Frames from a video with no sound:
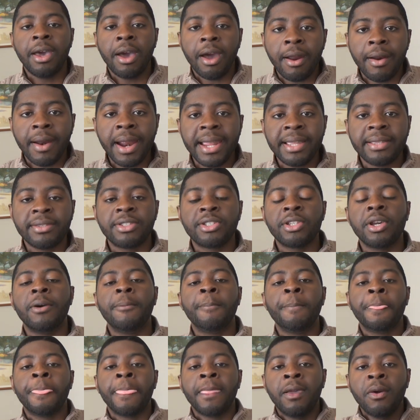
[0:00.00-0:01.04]
All right,
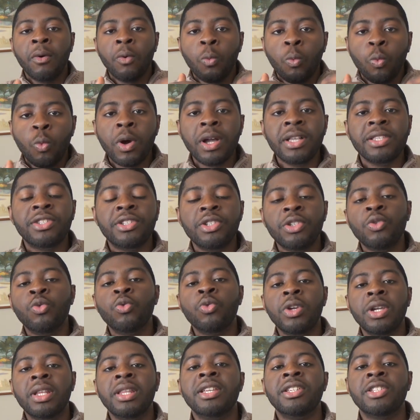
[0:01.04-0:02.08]
so once you
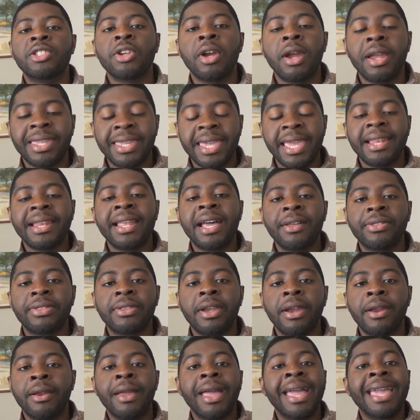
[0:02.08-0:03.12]
really start getting out
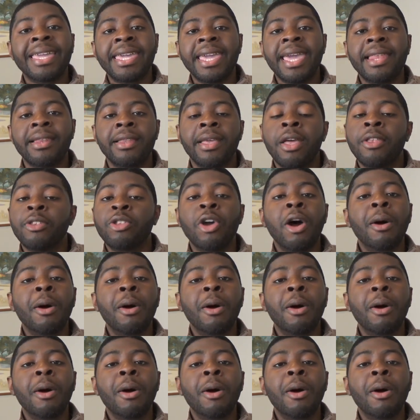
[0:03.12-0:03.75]
there, again,